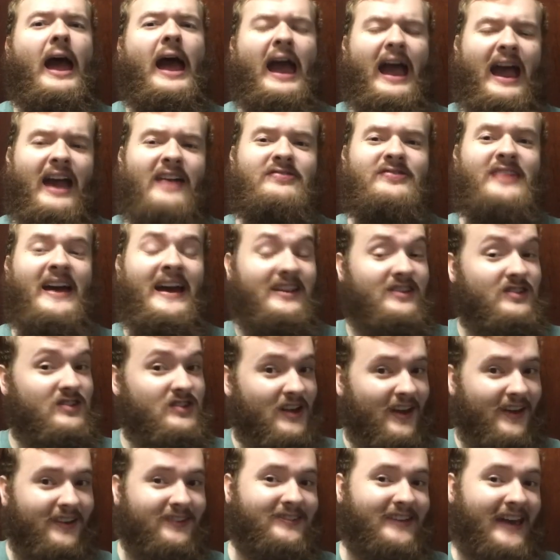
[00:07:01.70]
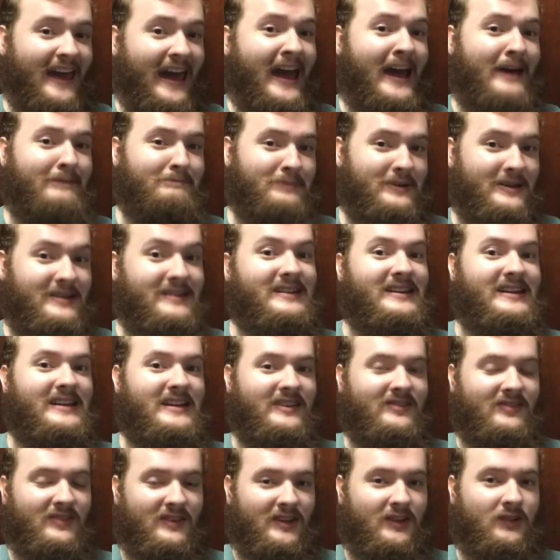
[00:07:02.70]
And that does happen
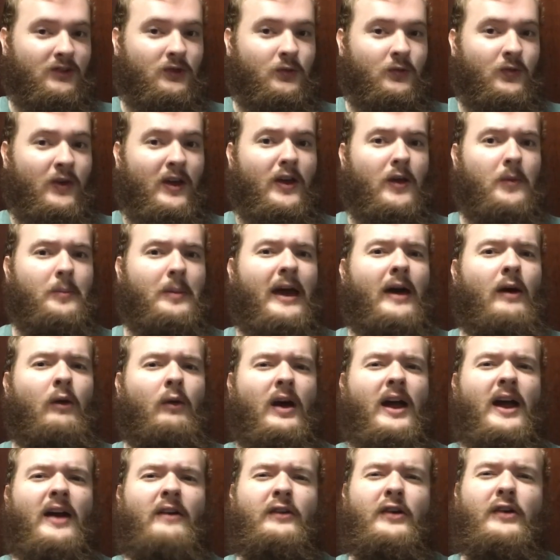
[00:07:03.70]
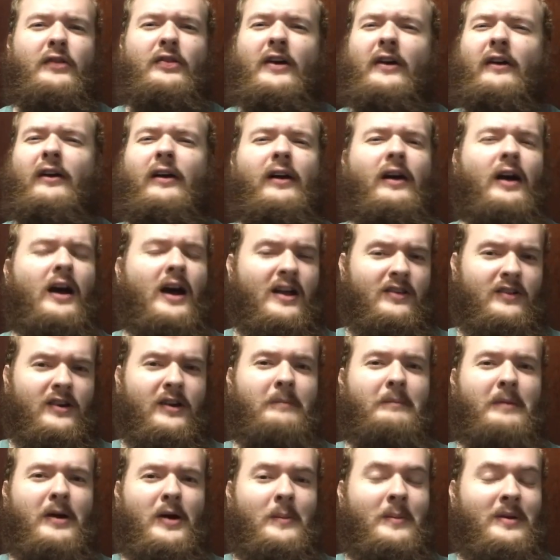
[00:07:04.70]
in this film. However, there are other
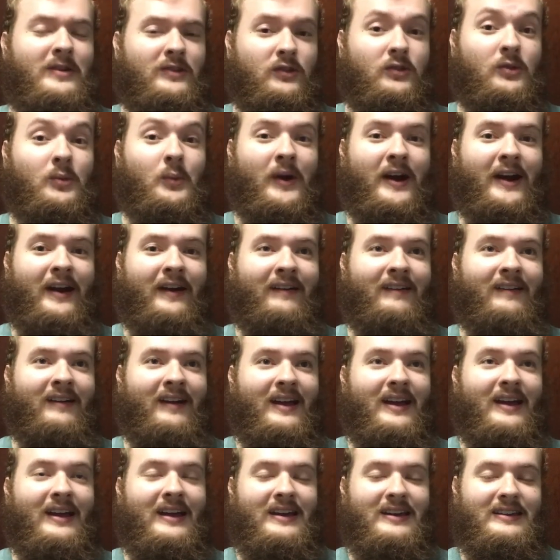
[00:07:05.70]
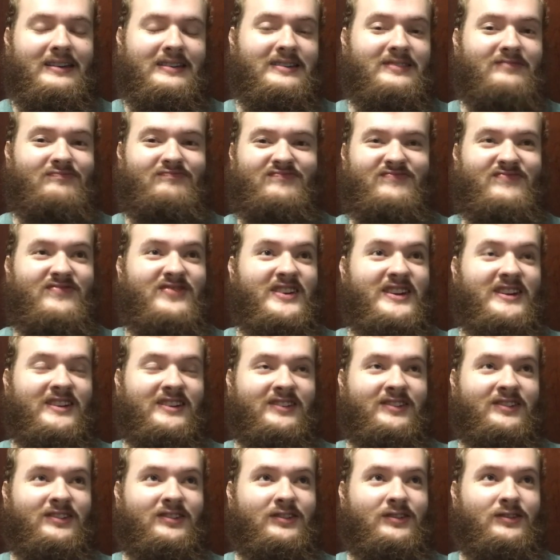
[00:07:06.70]
moments where
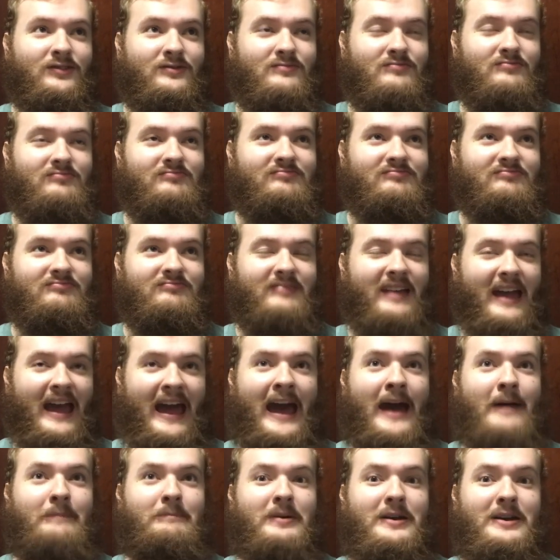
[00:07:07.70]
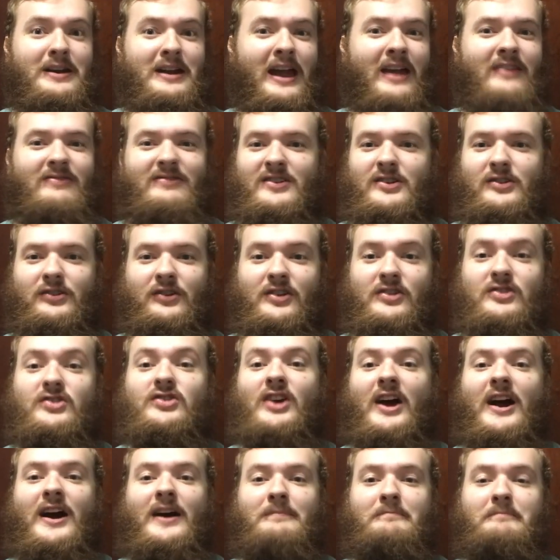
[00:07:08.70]
things happen and there's a
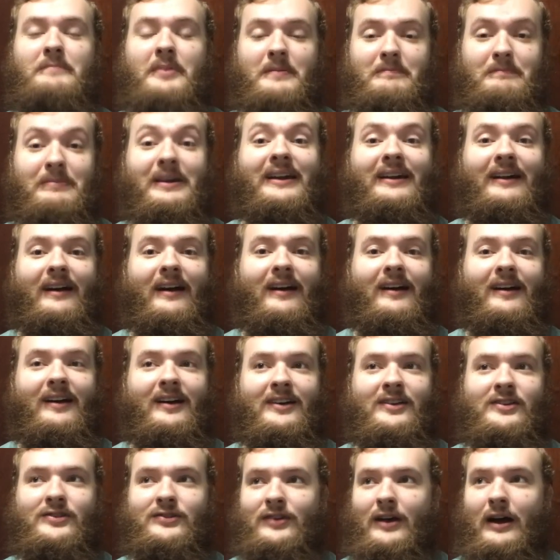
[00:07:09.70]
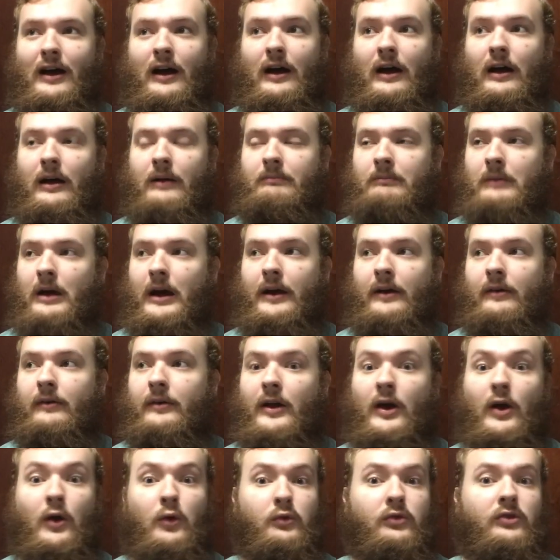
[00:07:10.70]
jump because um I don't
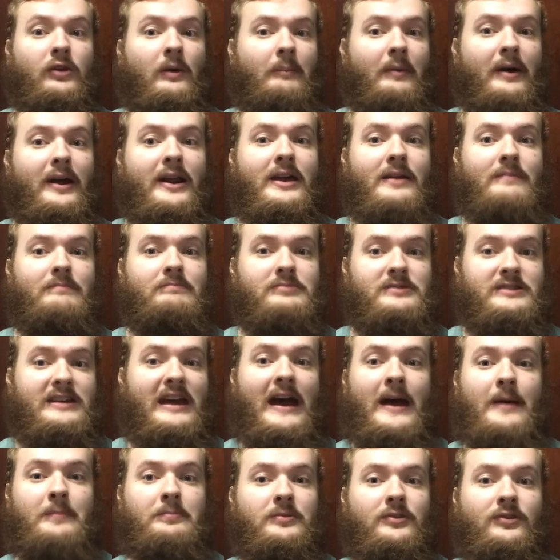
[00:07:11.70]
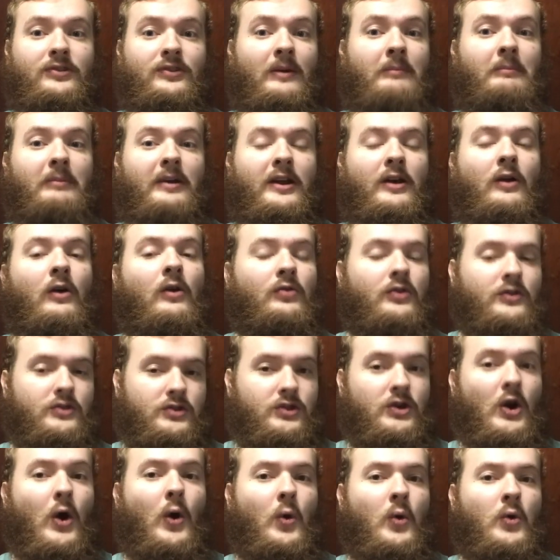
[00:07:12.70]
know somebody tapped somebody on the
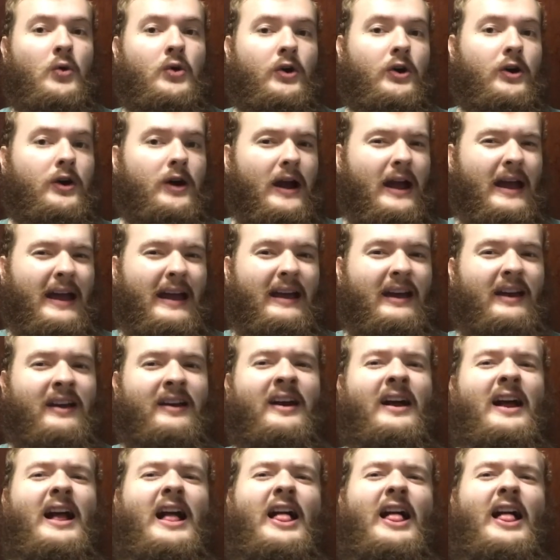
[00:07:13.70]
shoulder and